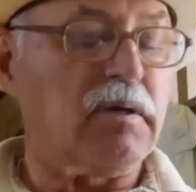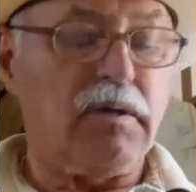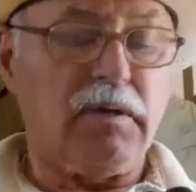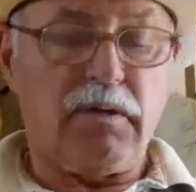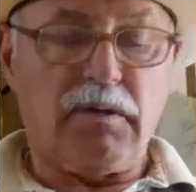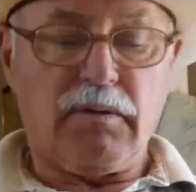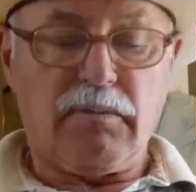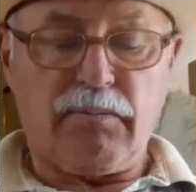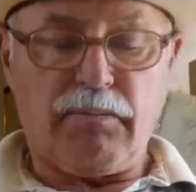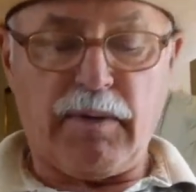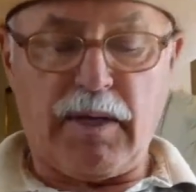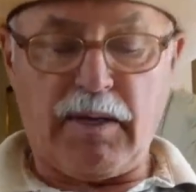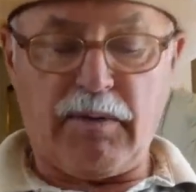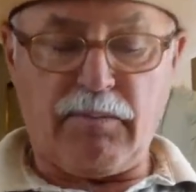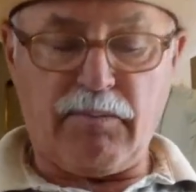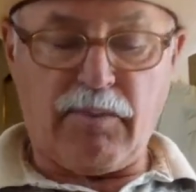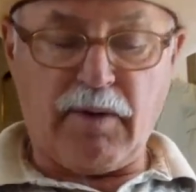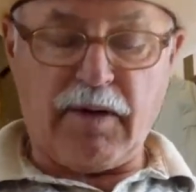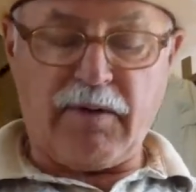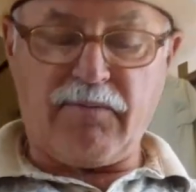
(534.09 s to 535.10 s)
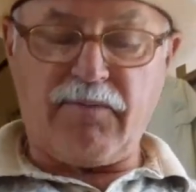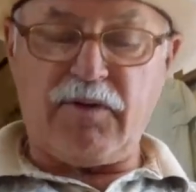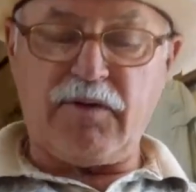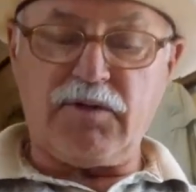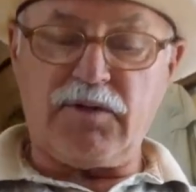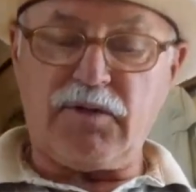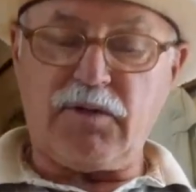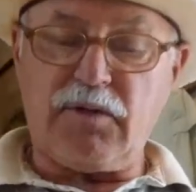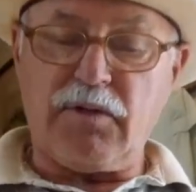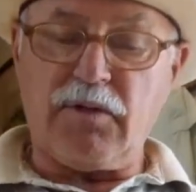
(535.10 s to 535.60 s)
bed and breakfast
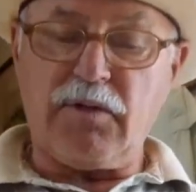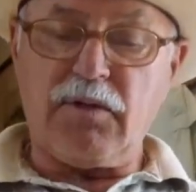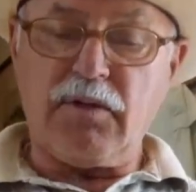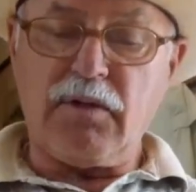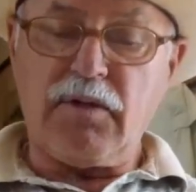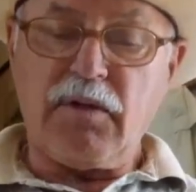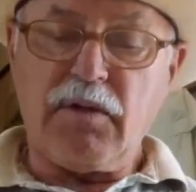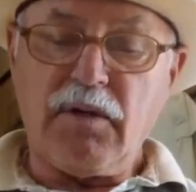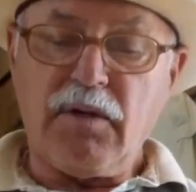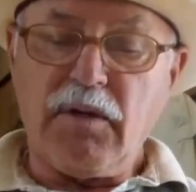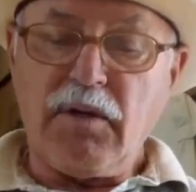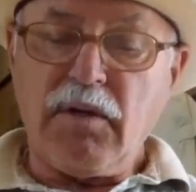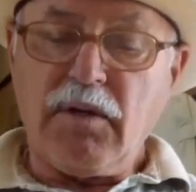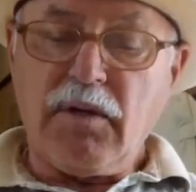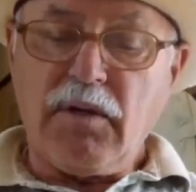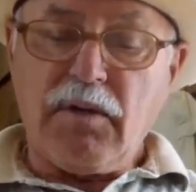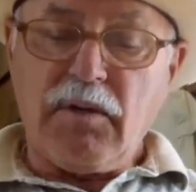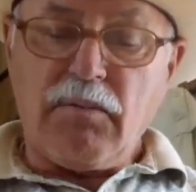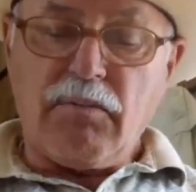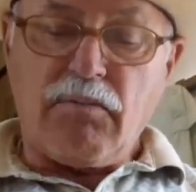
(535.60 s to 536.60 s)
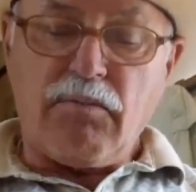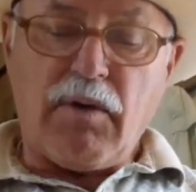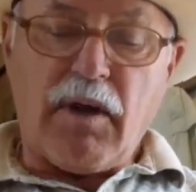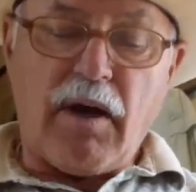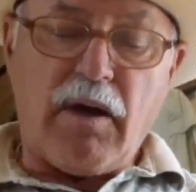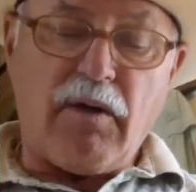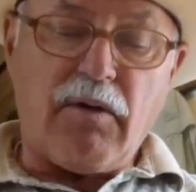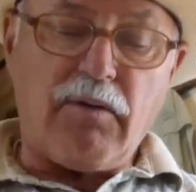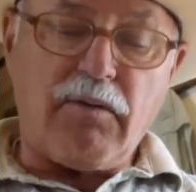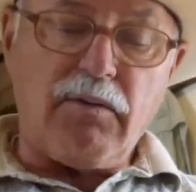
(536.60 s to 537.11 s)

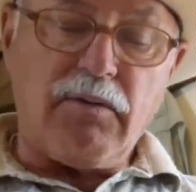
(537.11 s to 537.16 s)
brown.